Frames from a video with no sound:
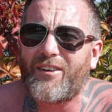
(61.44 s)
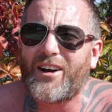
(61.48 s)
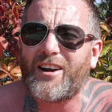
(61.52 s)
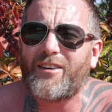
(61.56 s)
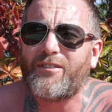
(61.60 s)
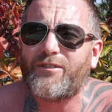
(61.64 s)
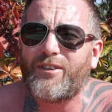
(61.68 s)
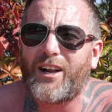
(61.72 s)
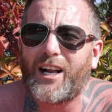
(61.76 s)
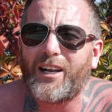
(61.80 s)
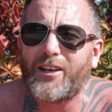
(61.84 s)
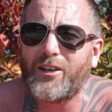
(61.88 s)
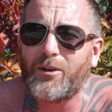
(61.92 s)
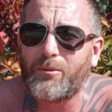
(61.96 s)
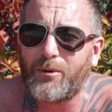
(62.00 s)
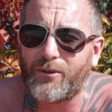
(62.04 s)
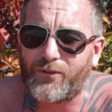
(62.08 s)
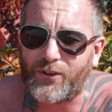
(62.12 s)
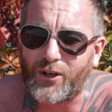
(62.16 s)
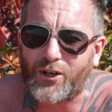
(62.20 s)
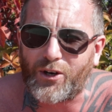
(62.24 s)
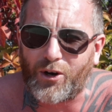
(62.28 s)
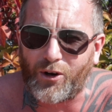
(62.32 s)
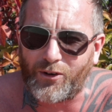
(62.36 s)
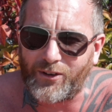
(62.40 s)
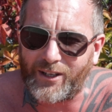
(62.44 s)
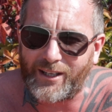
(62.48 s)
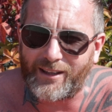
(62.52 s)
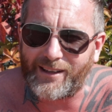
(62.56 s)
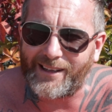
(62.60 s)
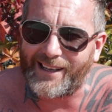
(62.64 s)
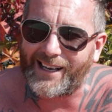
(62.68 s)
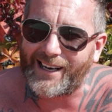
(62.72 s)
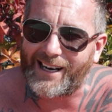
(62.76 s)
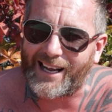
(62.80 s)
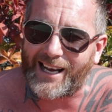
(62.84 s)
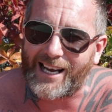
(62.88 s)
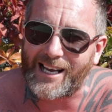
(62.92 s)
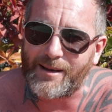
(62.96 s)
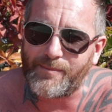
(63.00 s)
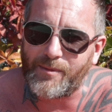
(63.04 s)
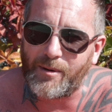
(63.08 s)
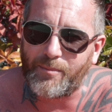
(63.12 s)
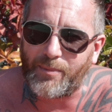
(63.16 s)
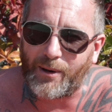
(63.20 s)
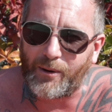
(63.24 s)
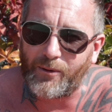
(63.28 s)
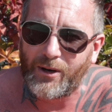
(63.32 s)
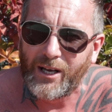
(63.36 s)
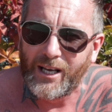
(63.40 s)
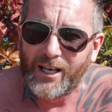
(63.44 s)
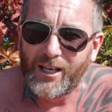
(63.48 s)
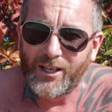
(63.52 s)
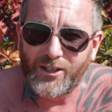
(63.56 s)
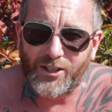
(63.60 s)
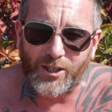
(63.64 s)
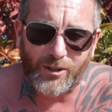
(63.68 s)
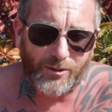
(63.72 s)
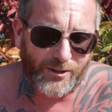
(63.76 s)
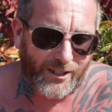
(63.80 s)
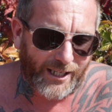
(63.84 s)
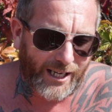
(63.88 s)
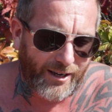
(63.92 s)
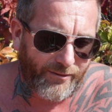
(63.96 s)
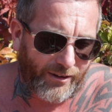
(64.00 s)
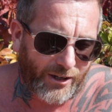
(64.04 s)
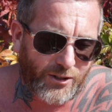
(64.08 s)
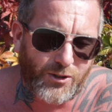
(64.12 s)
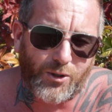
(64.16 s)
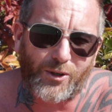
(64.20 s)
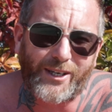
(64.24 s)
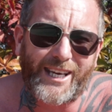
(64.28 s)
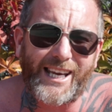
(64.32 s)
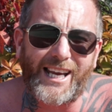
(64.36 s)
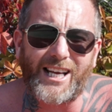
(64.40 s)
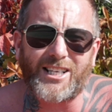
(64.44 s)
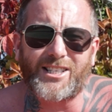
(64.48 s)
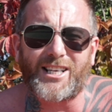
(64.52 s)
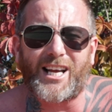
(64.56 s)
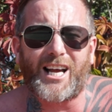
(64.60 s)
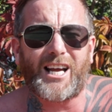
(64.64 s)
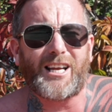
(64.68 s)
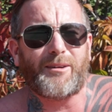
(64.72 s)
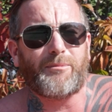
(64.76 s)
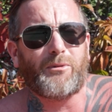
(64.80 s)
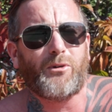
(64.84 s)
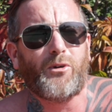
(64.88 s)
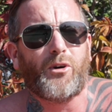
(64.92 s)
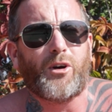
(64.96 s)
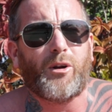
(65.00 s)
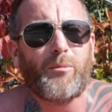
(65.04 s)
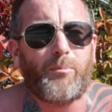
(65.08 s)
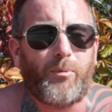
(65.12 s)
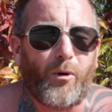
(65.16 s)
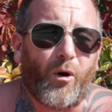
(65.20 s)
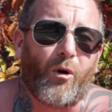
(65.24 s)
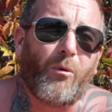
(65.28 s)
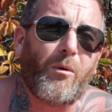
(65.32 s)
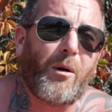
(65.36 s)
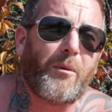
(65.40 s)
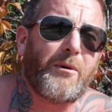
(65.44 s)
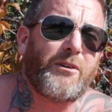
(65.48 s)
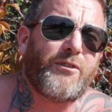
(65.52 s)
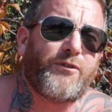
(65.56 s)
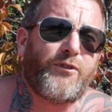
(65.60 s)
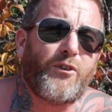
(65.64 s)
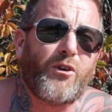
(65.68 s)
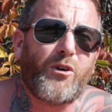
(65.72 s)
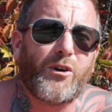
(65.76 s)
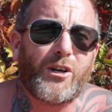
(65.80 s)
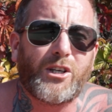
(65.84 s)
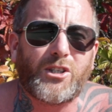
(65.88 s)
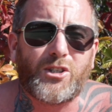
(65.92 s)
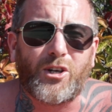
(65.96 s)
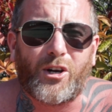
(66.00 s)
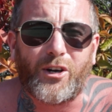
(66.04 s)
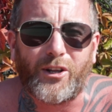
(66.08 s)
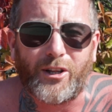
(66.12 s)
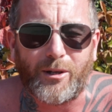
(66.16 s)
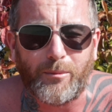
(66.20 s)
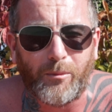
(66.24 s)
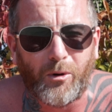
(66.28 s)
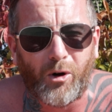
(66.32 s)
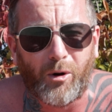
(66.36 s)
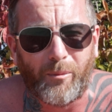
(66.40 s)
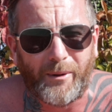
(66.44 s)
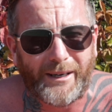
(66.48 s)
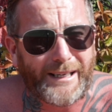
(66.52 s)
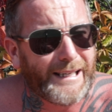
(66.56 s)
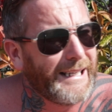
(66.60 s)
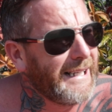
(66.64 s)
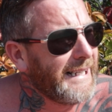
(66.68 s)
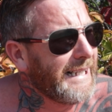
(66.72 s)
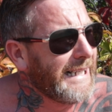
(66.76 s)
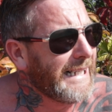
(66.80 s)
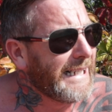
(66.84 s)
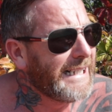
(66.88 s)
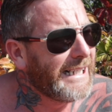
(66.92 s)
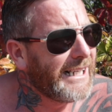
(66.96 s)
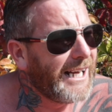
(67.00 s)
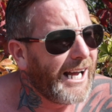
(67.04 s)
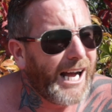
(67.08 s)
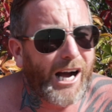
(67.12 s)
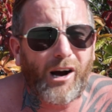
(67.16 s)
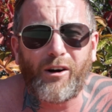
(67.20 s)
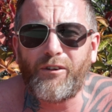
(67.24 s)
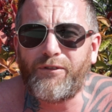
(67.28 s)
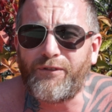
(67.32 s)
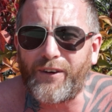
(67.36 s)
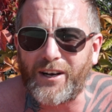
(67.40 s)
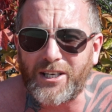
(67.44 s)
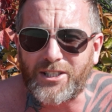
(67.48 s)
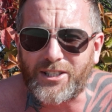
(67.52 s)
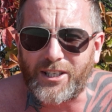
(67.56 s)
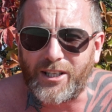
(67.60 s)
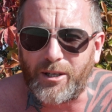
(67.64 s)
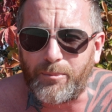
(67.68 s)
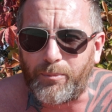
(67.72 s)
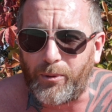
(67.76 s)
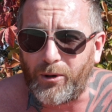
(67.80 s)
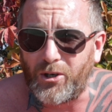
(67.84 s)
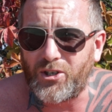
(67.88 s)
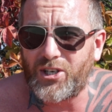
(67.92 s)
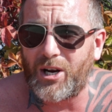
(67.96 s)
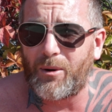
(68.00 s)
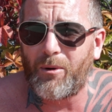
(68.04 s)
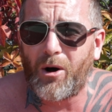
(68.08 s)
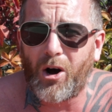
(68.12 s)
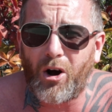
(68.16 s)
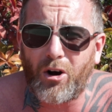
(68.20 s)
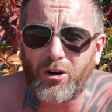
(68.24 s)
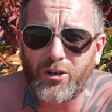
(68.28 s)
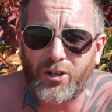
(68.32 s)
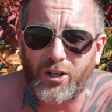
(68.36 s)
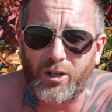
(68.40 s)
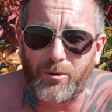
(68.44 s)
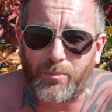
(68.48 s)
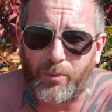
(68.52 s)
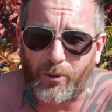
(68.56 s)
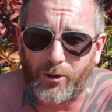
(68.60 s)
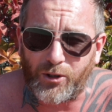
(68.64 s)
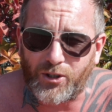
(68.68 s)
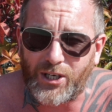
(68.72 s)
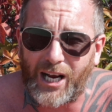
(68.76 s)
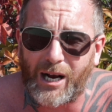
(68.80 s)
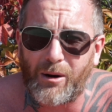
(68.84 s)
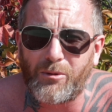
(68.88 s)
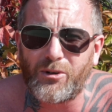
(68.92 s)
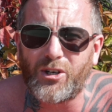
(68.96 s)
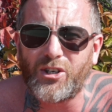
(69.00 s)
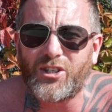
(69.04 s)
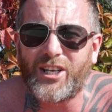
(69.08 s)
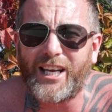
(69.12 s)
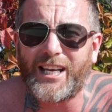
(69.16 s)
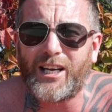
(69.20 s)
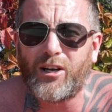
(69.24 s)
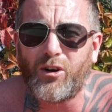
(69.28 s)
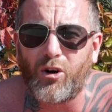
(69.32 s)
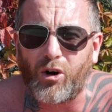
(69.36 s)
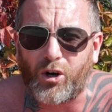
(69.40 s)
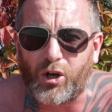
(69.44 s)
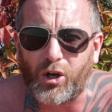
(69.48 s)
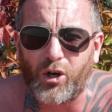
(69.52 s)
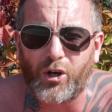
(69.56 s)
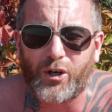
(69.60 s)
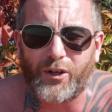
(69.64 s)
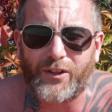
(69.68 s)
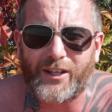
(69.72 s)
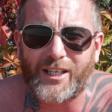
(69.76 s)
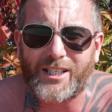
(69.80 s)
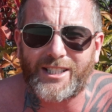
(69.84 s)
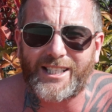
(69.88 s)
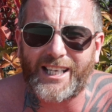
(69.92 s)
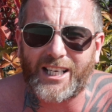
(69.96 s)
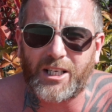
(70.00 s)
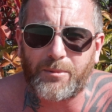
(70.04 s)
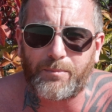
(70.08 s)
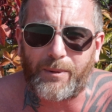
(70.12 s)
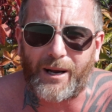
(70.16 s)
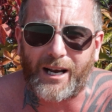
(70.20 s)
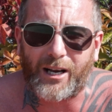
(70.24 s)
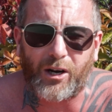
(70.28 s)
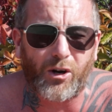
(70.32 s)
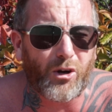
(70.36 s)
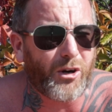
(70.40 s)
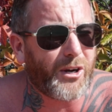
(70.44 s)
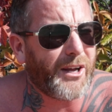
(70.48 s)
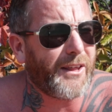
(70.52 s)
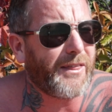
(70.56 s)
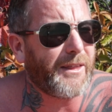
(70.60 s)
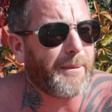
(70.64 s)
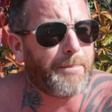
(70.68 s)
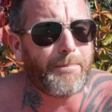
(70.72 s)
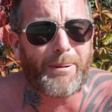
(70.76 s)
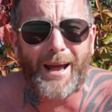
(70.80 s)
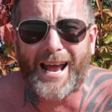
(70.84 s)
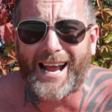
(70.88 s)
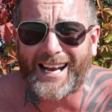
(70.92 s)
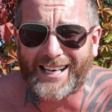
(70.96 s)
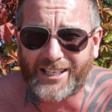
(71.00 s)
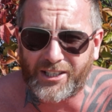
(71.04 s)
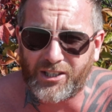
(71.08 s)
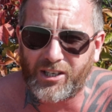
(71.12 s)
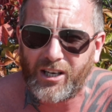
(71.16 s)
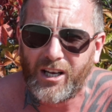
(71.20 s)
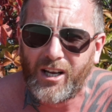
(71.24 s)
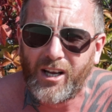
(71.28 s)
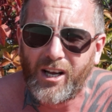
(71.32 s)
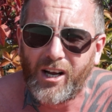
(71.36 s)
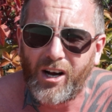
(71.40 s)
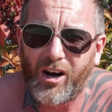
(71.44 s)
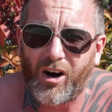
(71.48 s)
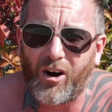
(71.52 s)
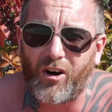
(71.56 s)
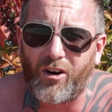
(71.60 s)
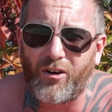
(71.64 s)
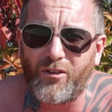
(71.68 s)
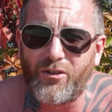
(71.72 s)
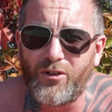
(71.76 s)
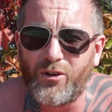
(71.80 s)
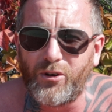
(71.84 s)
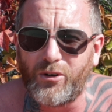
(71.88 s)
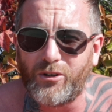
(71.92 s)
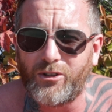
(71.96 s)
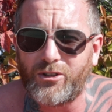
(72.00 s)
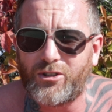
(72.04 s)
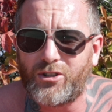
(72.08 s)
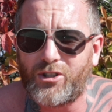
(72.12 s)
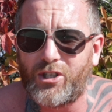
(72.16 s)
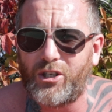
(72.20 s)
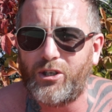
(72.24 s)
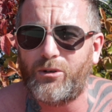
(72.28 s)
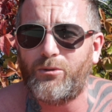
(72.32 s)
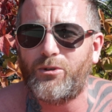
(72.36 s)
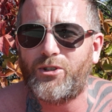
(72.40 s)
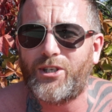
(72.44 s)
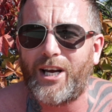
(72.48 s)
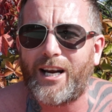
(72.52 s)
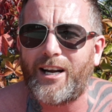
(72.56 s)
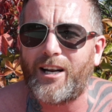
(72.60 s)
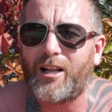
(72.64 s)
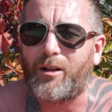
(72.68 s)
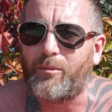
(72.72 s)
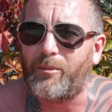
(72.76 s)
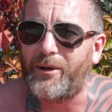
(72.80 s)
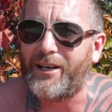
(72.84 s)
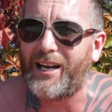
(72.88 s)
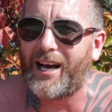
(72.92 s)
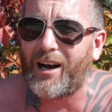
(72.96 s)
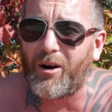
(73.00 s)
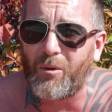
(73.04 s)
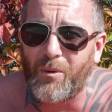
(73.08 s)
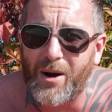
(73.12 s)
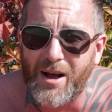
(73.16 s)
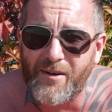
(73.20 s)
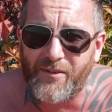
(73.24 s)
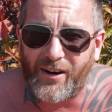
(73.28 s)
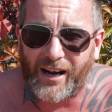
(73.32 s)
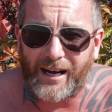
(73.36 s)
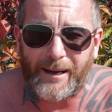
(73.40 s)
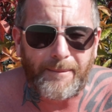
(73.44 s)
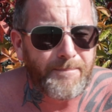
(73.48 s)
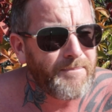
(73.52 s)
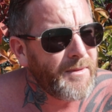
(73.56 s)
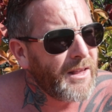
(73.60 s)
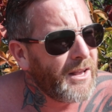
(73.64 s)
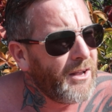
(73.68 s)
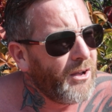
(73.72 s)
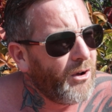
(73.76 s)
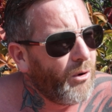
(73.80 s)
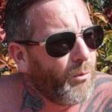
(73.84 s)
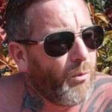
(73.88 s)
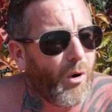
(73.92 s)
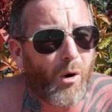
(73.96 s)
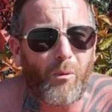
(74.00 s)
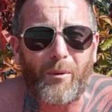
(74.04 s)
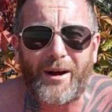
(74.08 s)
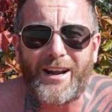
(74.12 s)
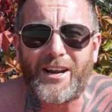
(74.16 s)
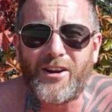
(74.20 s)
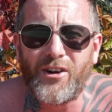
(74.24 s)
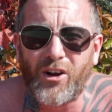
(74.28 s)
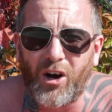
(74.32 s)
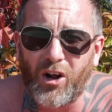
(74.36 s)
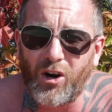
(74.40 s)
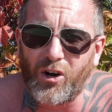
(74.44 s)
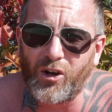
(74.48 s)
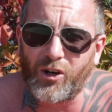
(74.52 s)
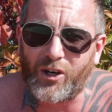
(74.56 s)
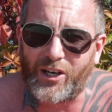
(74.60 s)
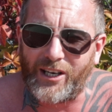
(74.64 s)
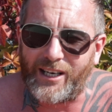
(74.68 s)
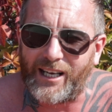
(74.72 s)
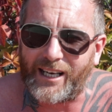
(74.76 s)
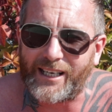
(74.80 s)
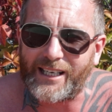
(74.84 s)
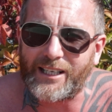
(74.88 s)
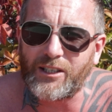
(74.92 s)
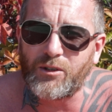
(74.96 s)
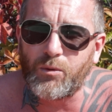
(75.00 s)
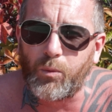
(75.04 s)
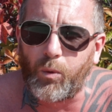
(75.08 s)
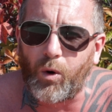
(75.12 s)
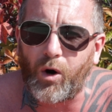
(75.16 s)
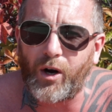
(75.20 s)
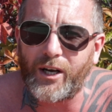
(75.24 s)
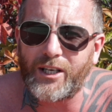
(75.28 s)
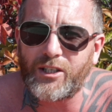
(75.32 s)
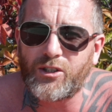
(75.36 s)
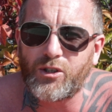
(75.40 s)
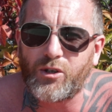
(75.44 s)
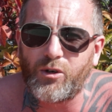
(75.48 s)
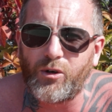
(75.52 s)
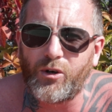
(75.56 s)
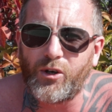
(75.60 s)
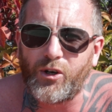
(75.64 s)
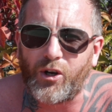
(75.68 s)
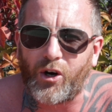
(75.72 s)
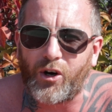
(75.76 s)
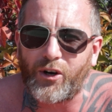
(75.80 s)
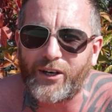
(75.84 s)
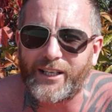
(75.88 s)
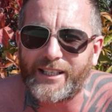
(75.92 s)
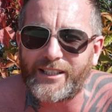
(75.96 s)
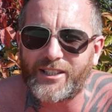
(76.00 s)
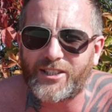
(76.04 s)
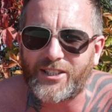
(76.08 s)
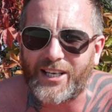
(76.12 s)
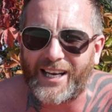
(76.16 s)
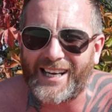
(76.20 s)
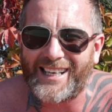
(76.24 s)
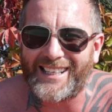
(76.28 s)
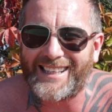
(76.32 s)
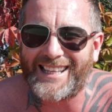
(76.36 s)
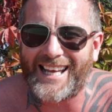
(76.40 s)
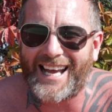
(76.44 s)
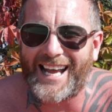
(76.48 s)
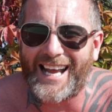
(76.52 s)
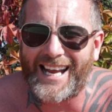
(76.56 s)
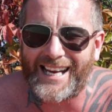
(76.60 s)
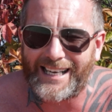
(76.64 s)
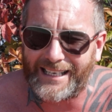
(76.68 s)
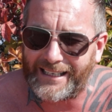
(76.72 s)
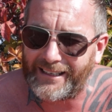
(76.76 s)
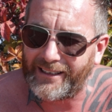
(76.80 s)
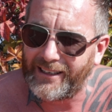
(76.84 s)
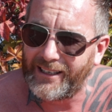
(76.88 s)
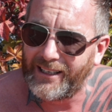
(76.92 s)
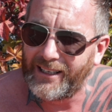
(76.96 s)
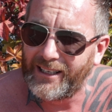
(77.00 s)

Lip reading: had value with the content that I am about to deliver. So KSI, Logan Paul, what we focused on at the moment, how fast did the punch, how hard did the punch, how does he look? Look at the six-pack, look at the pecs on those two gentlemen. However, what we're not looking at is what is going on inside the head,